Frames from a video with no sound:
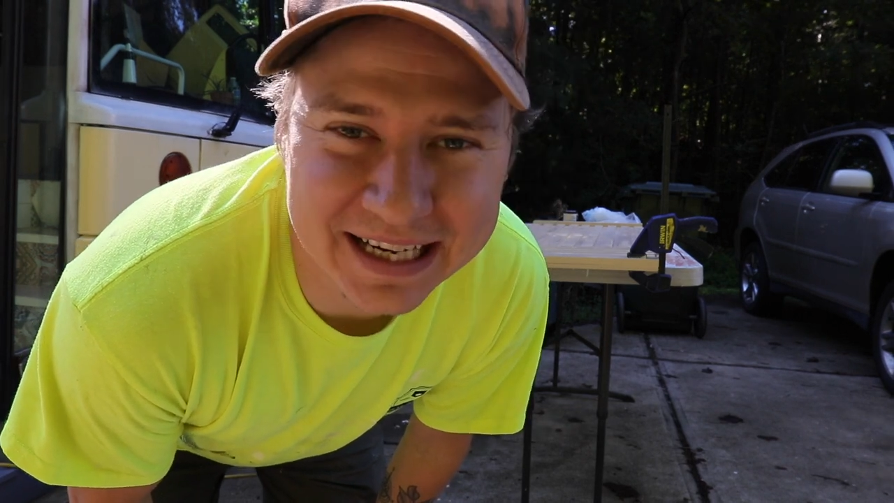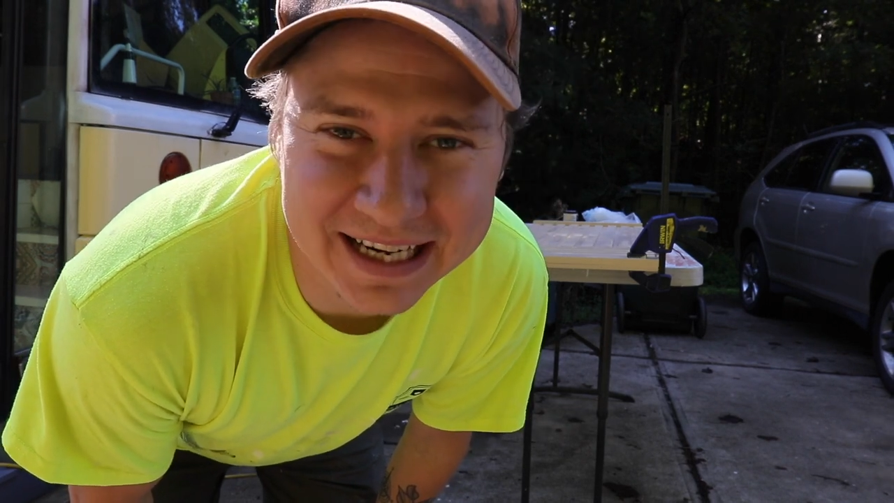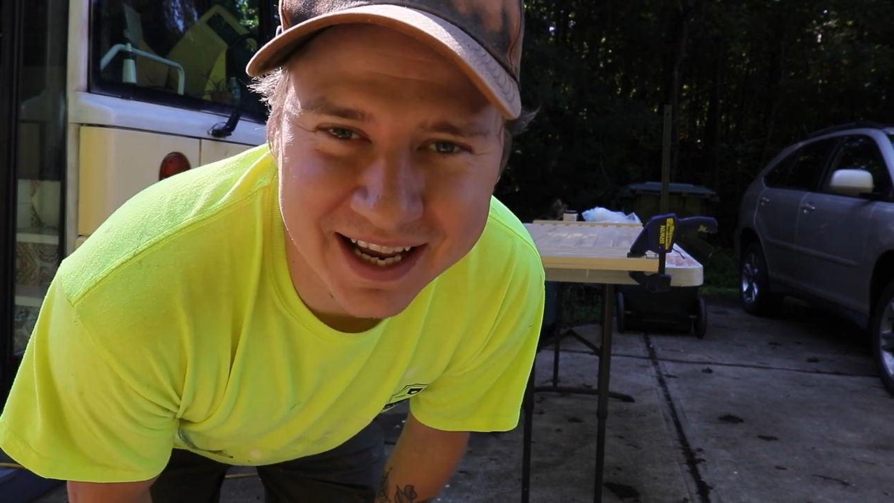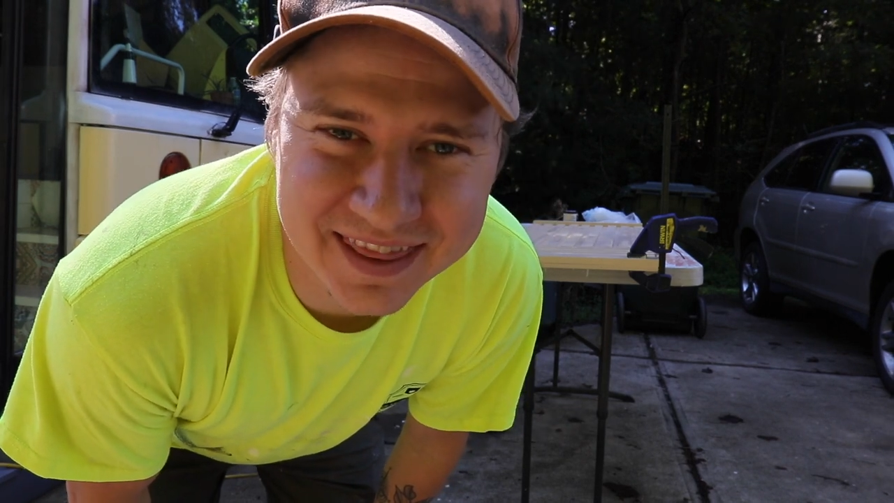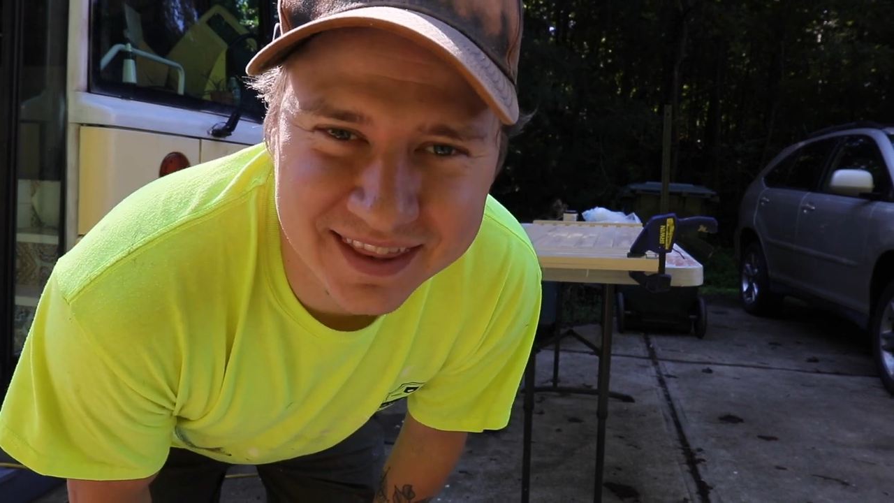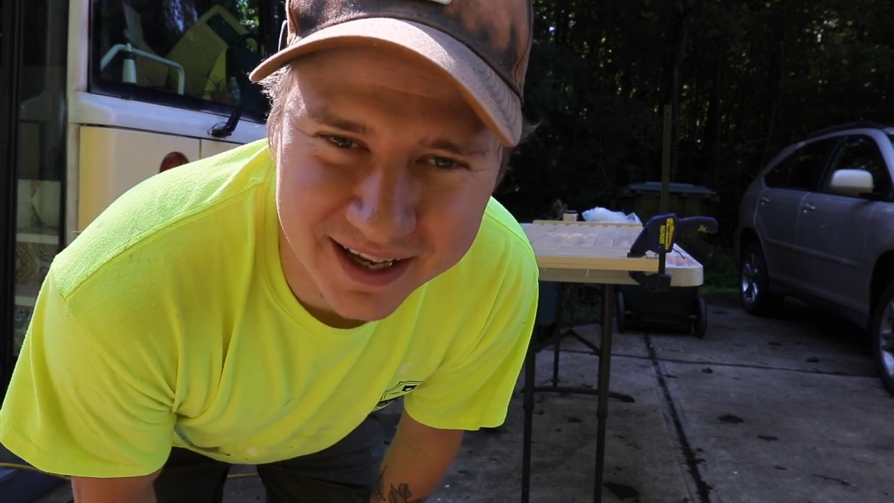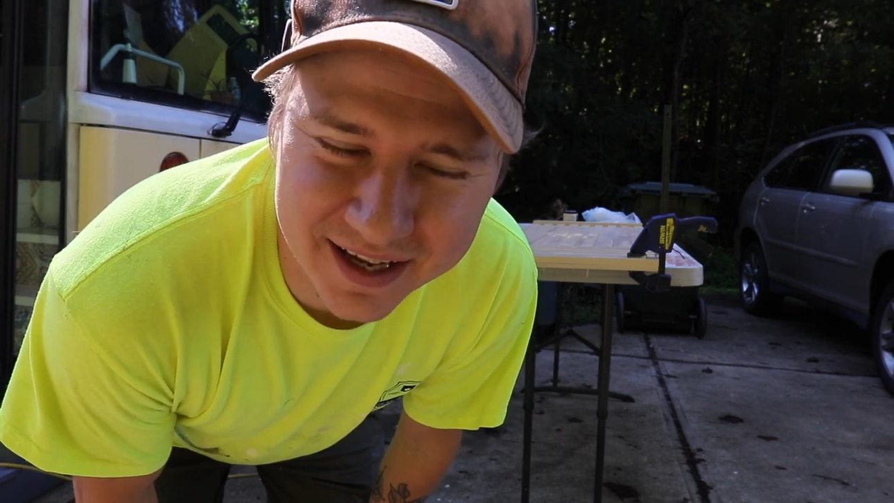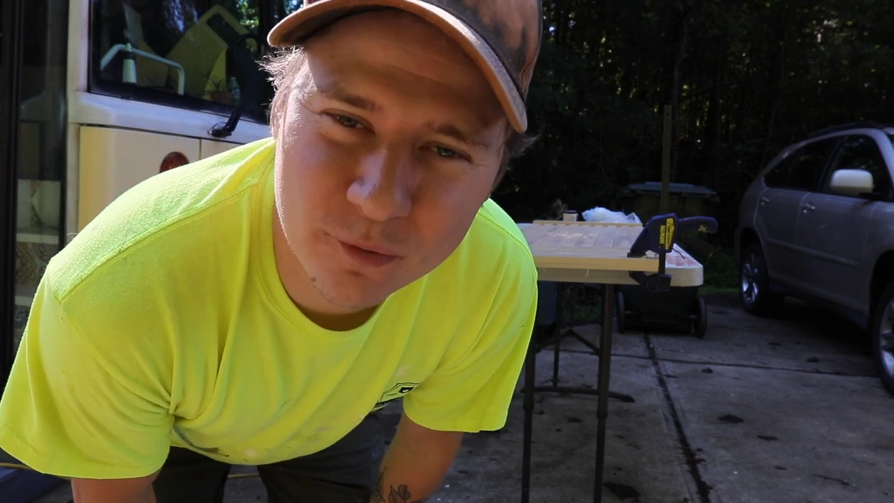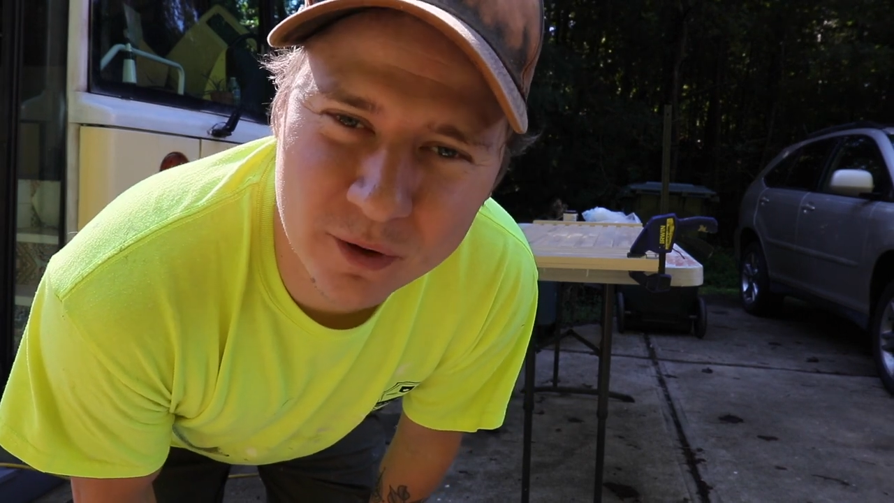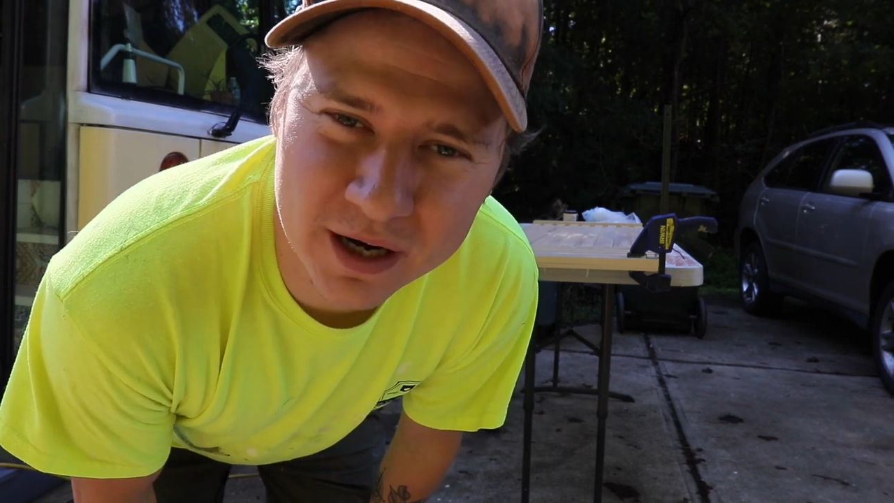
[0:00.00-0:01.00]
and
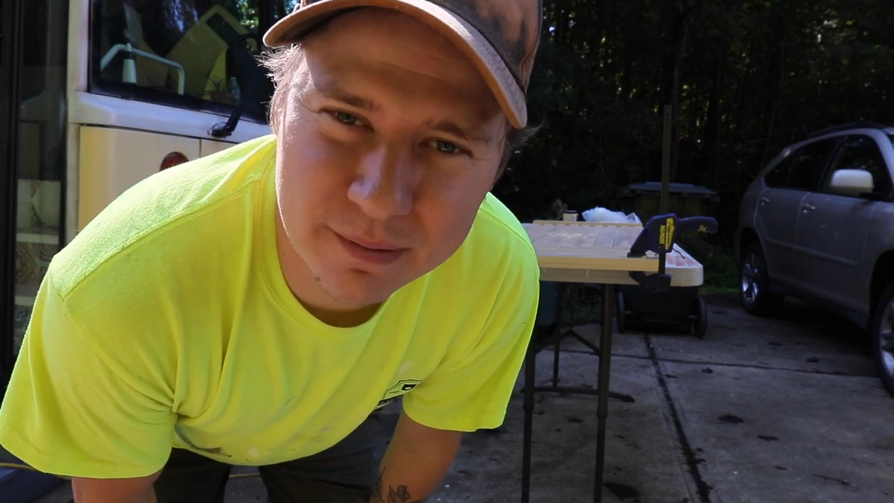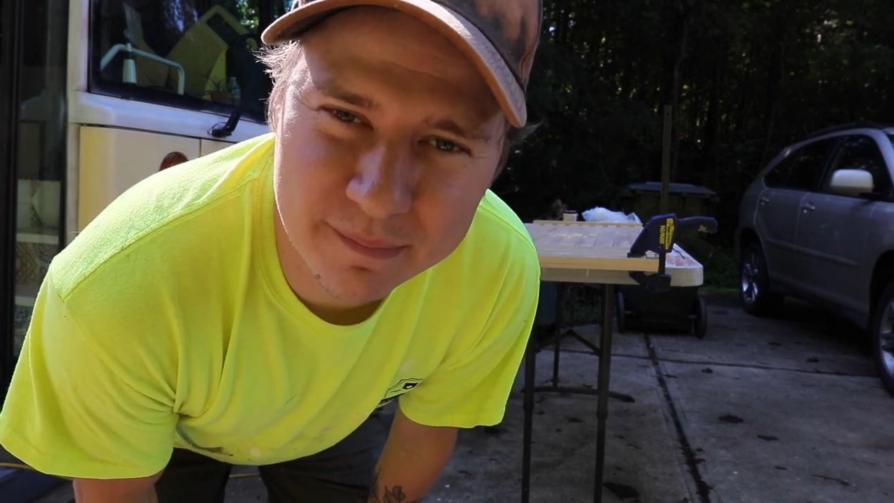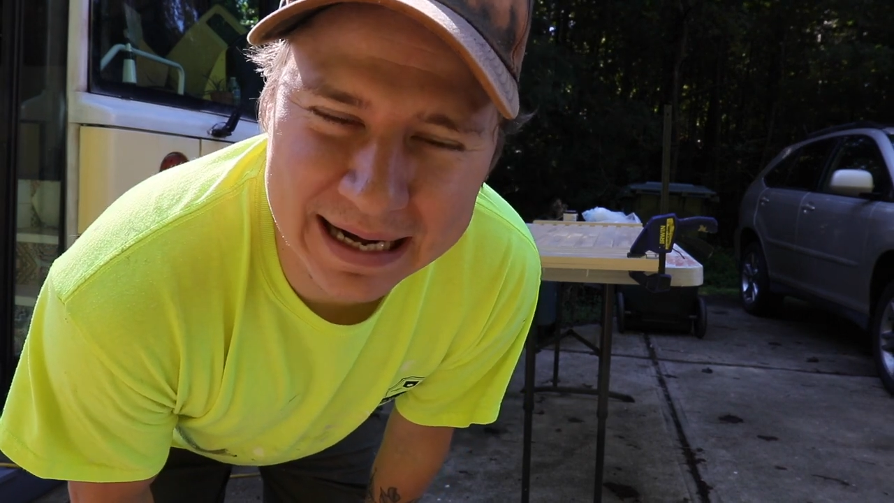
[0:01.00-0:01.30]
then we'll come back